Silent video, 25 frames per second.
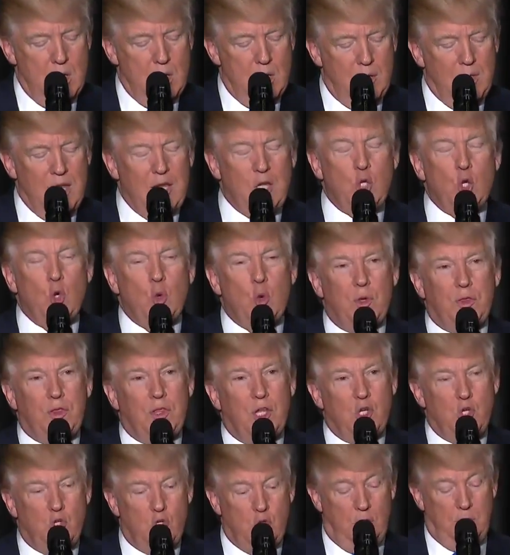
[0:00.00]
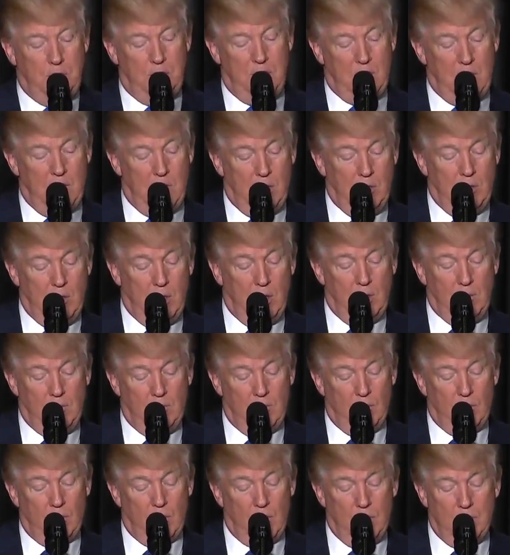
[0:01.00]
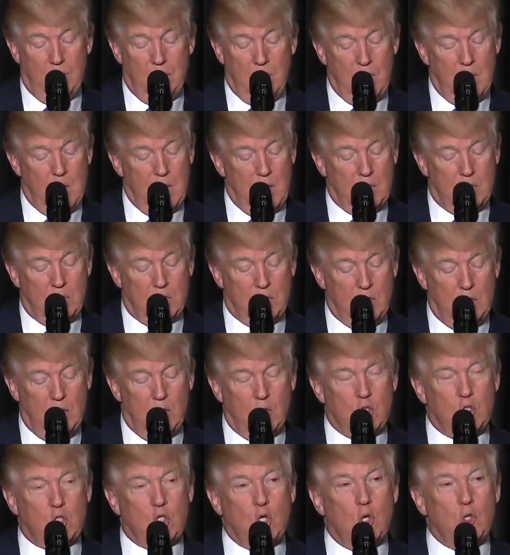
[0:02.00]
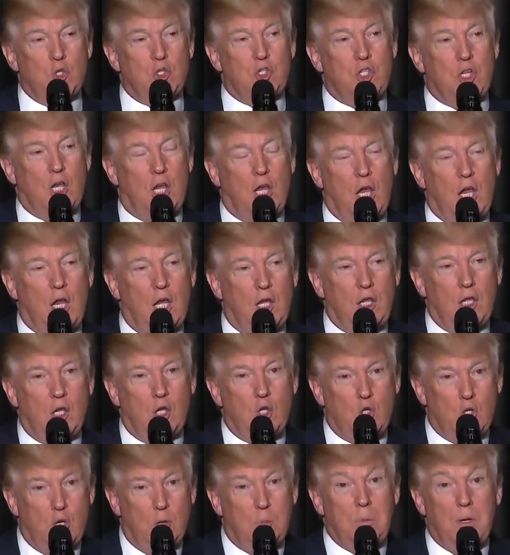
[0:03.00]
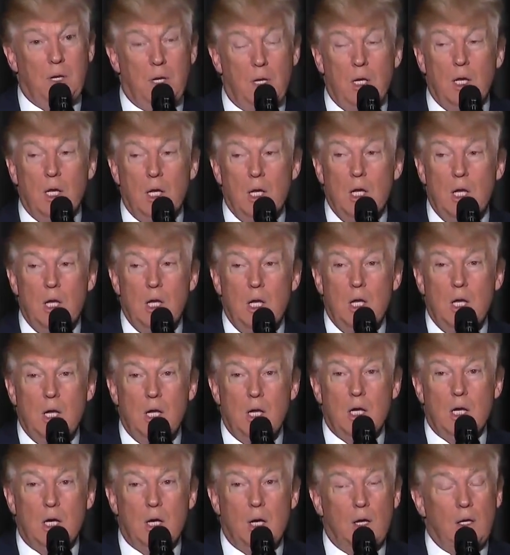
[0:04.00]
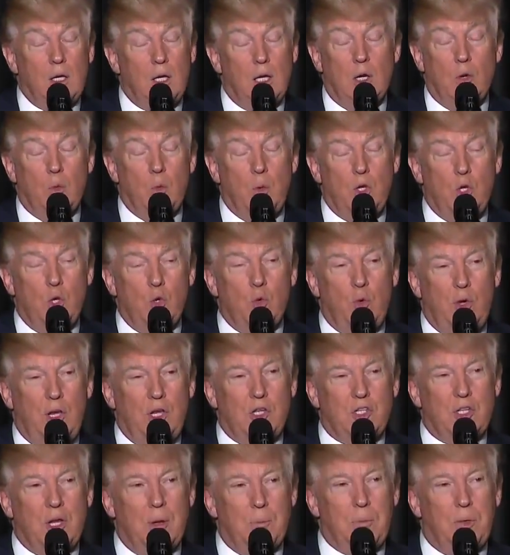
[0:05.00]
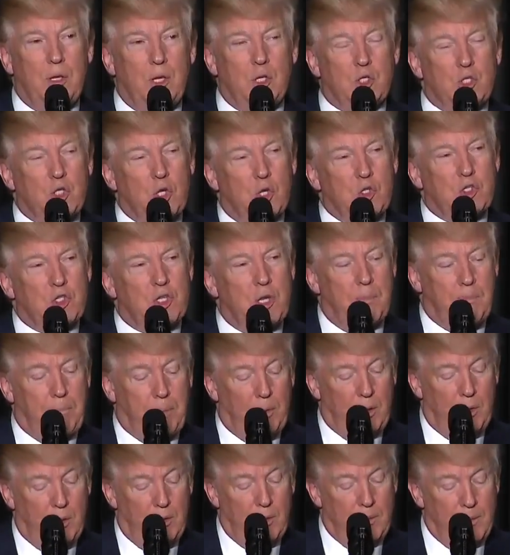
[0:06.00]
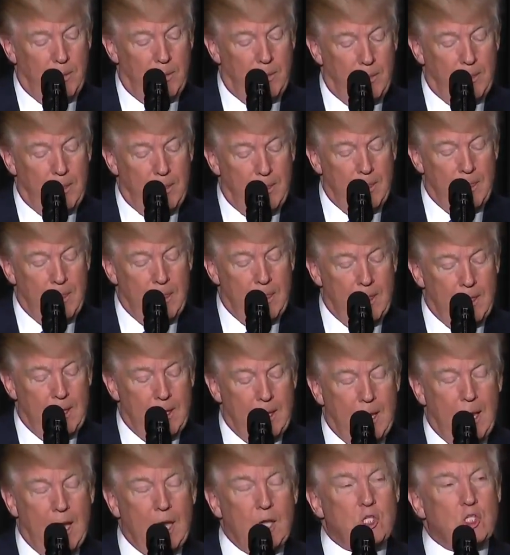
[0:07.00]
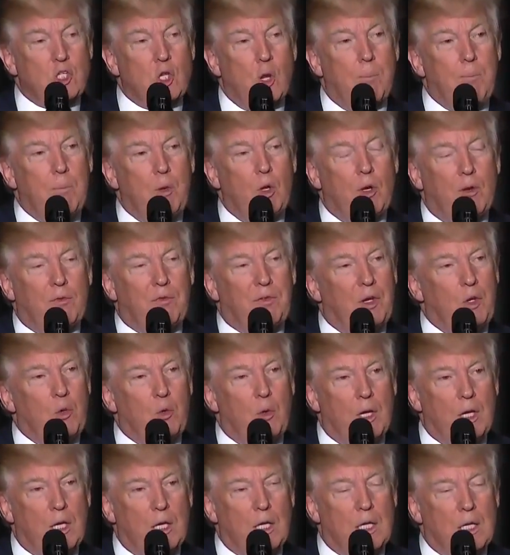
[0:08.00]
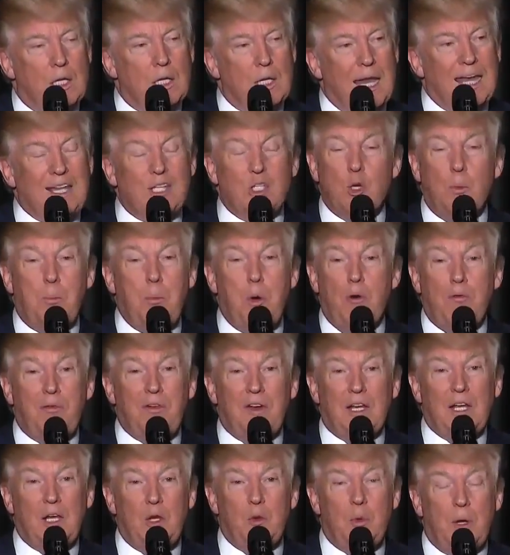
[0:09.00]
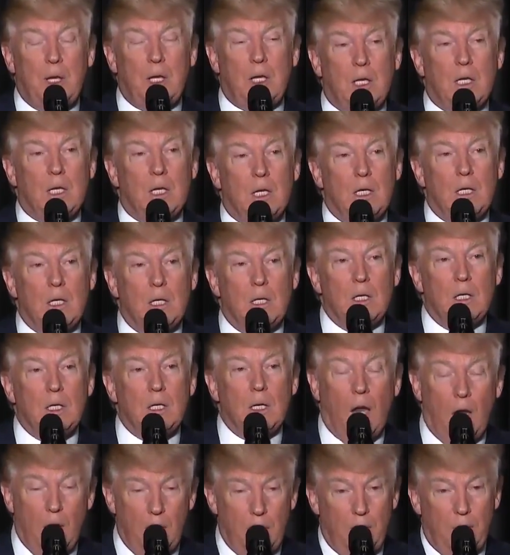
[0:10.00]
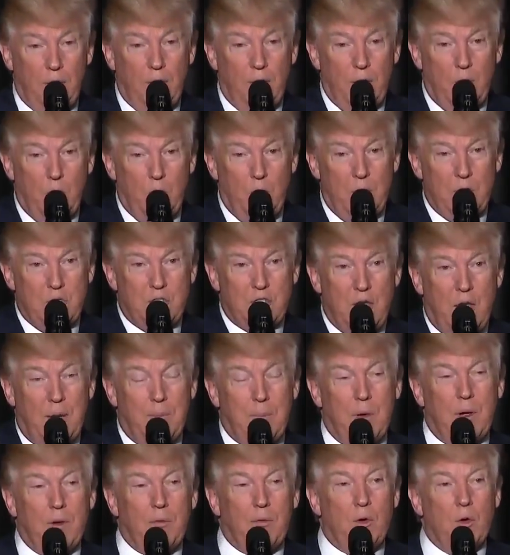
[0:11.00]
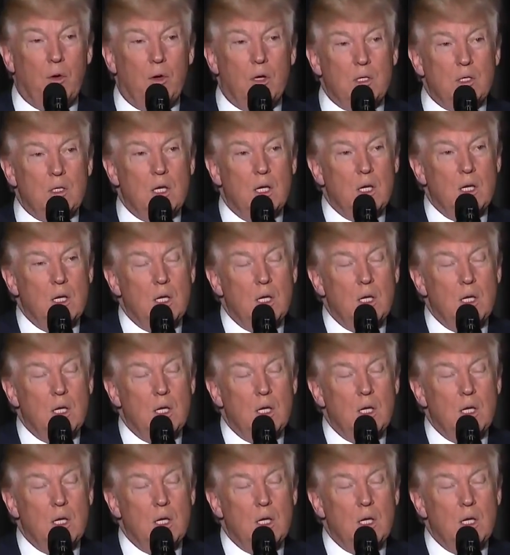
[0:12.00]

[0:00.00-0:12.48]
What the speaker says: they do what they should be doing. I mean, it's so sad. They should be, when you read something so simple and so beautifully written and so perfectly written, other than the one statement, of course,